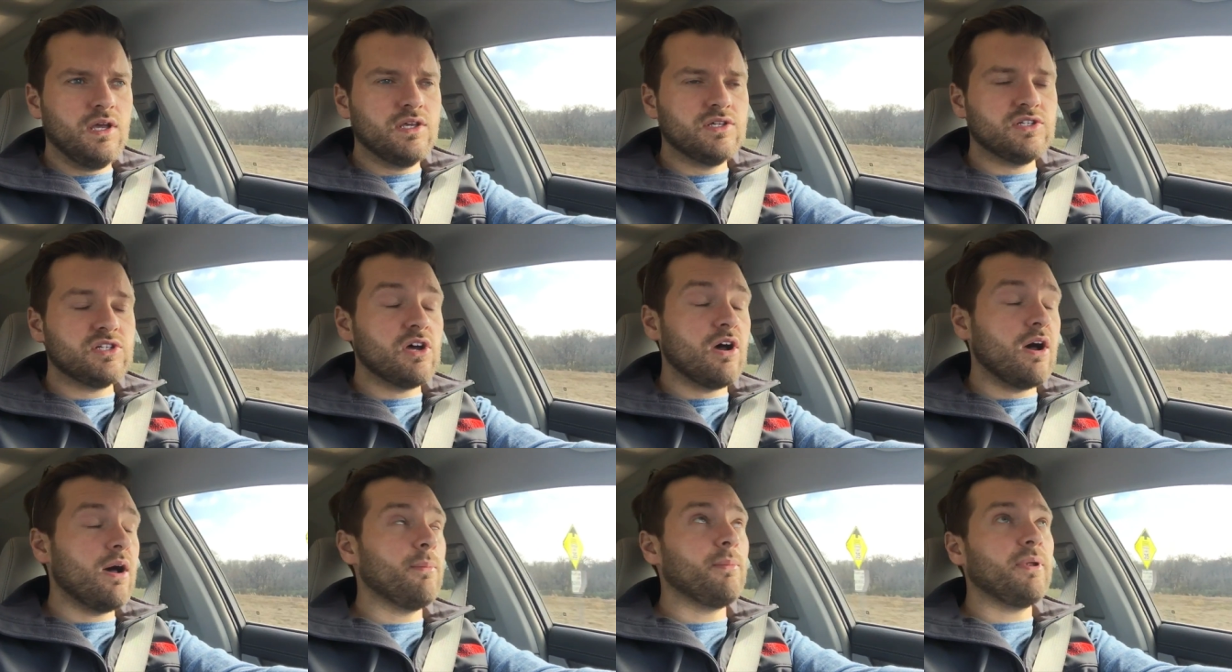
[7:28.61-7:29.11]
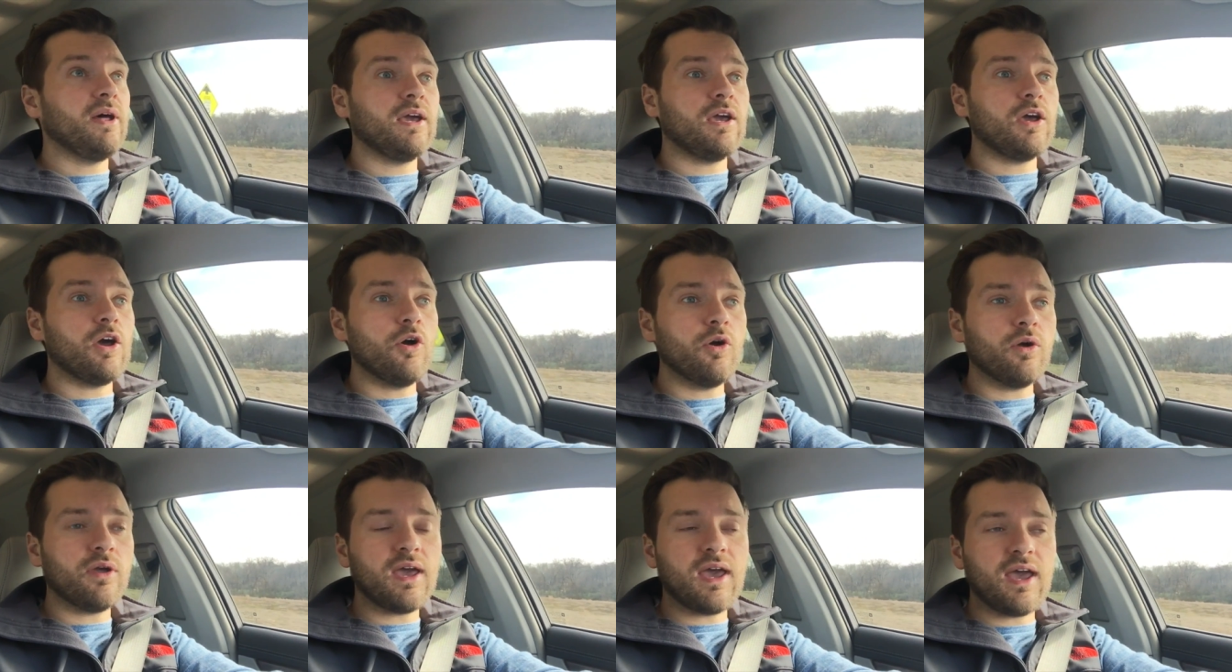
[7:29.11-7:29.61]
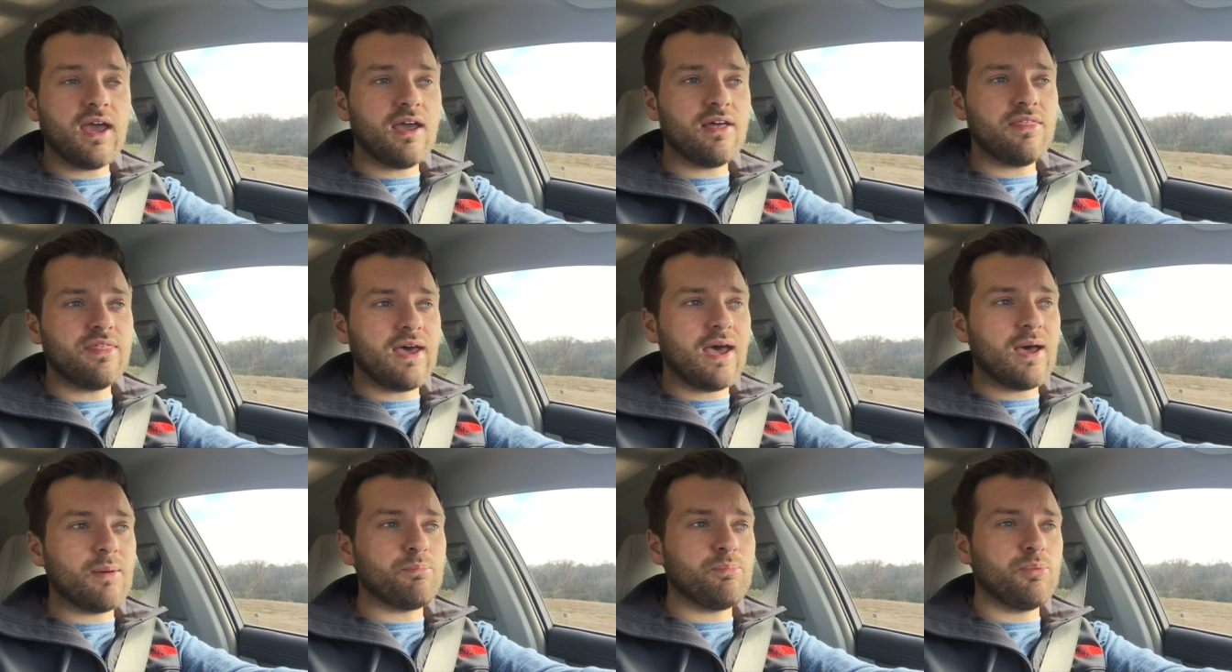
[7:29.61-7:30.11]
So I'm like, okay,
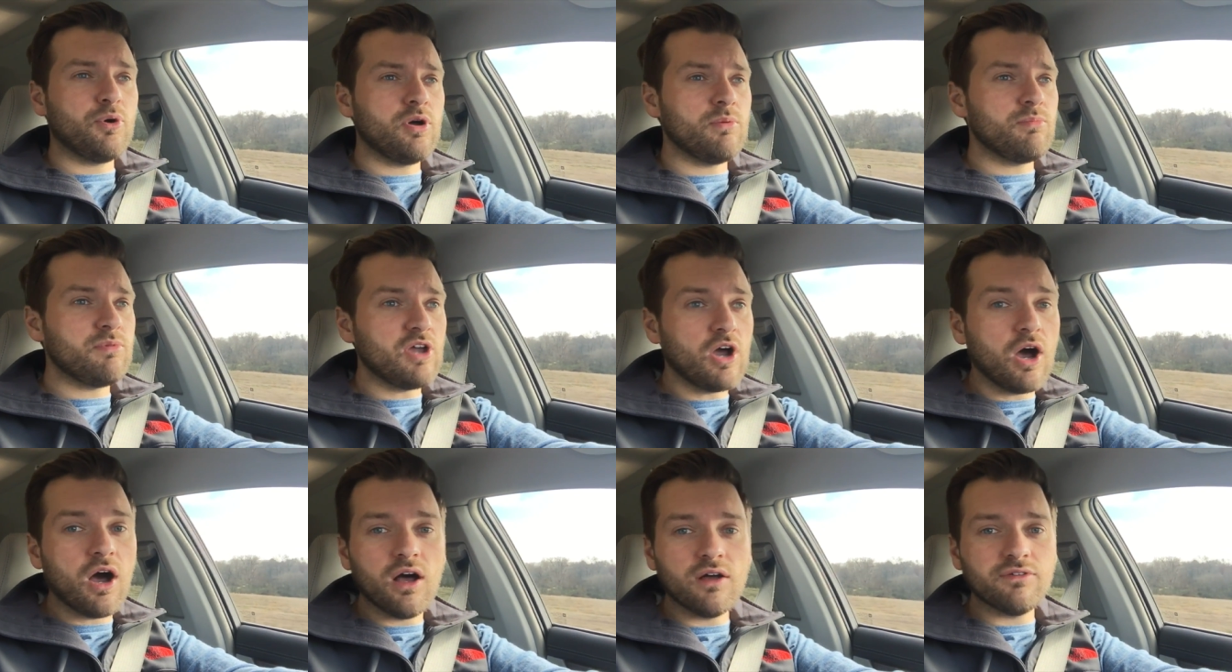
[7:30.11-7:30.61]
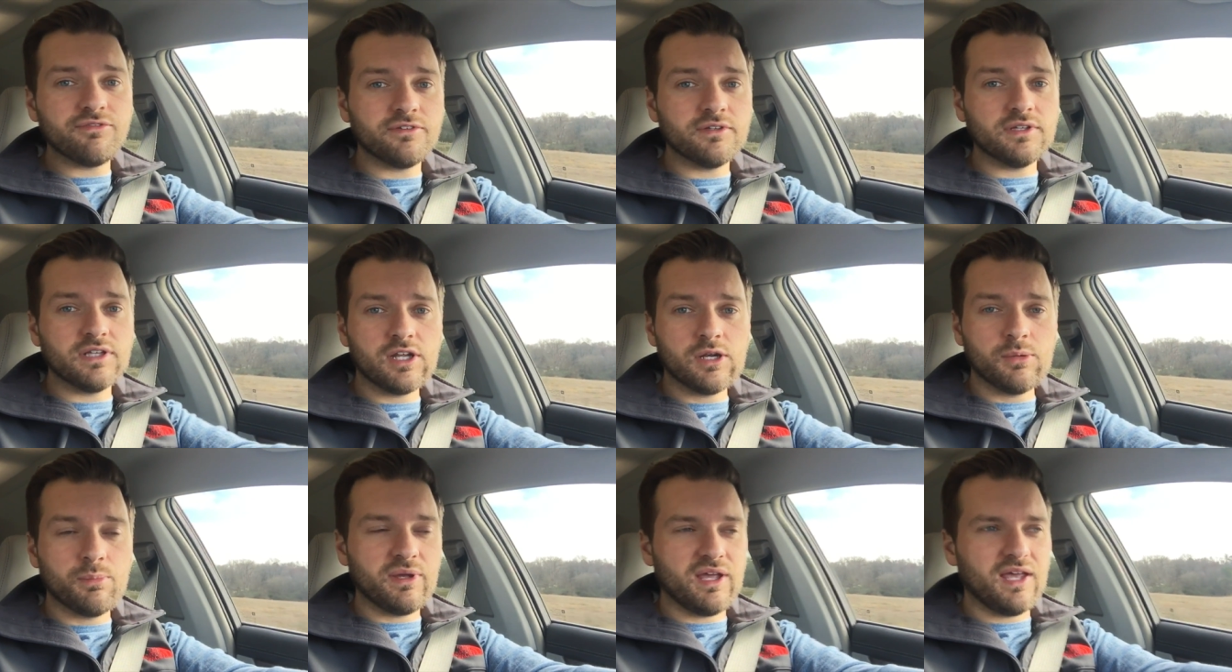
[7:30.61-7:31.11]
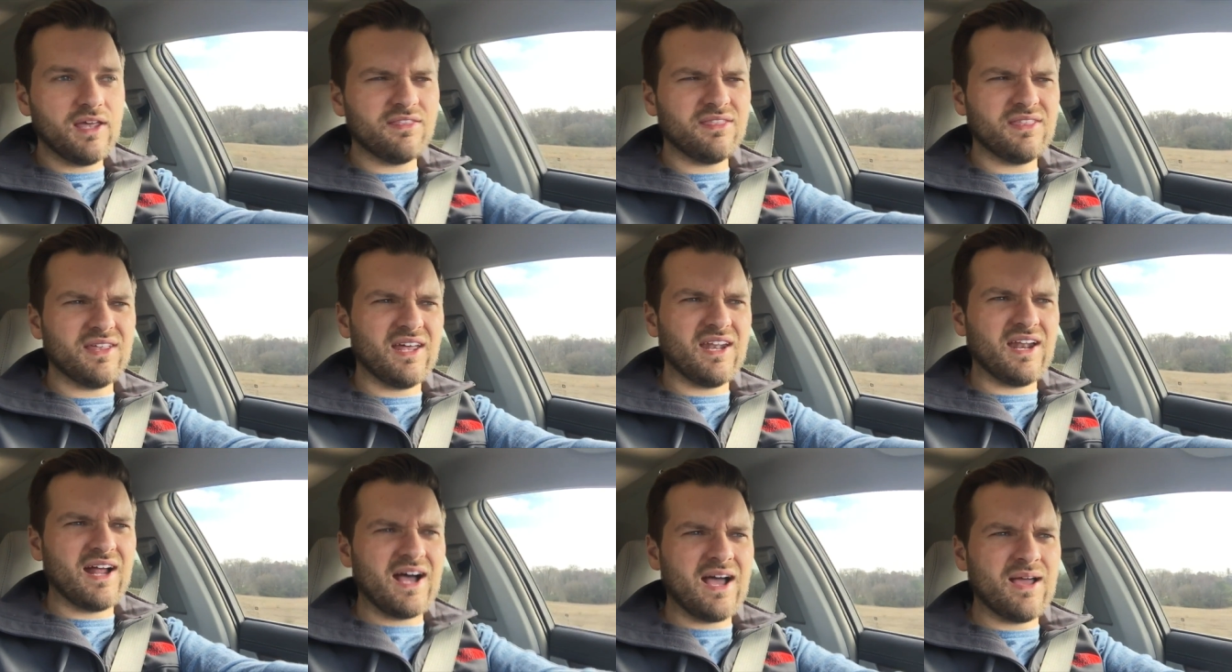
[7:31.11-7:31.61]
that put me off a little bit
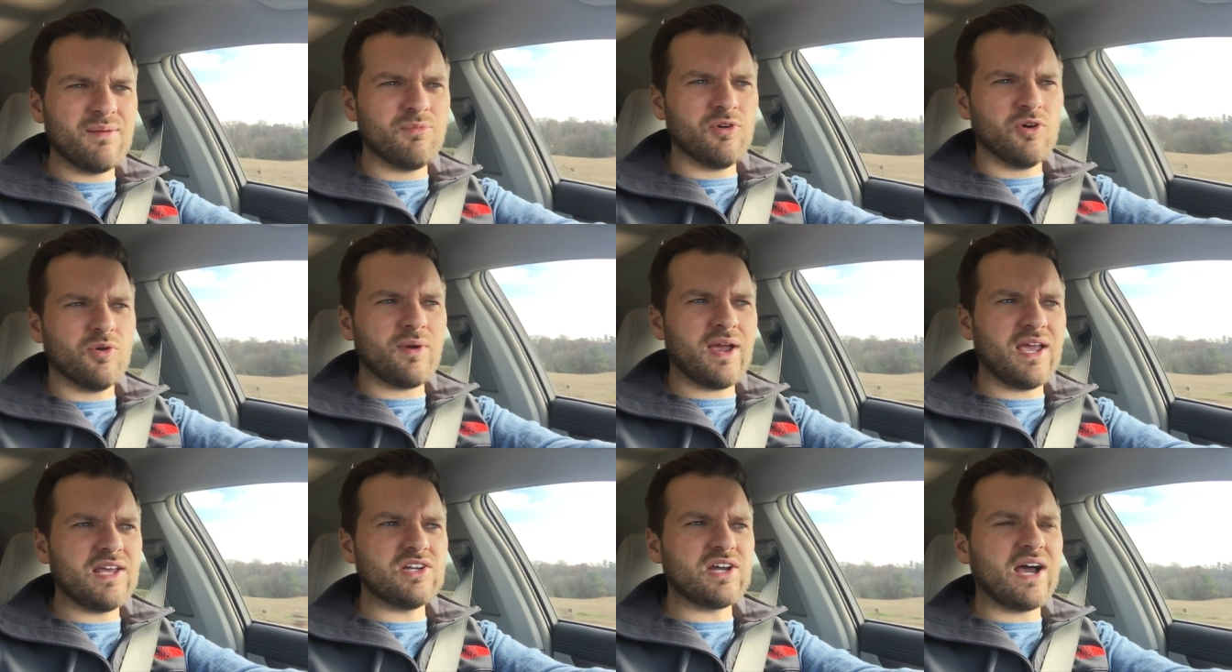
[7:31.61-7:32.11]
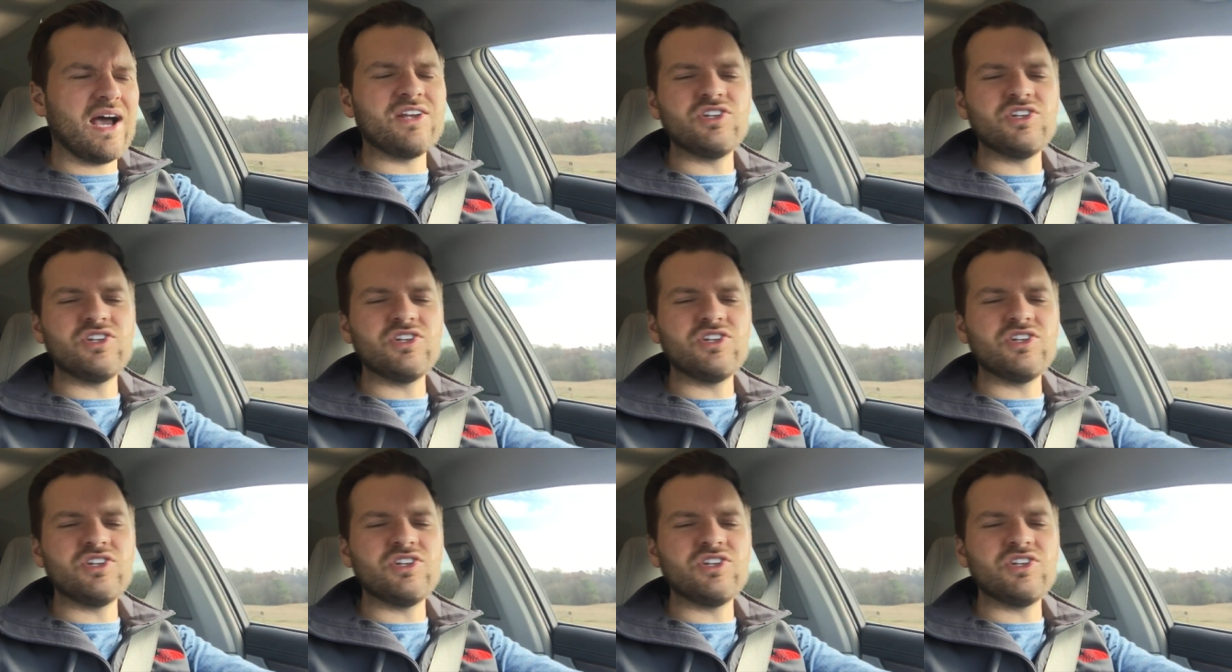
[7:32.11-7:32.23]
that I'm arranging.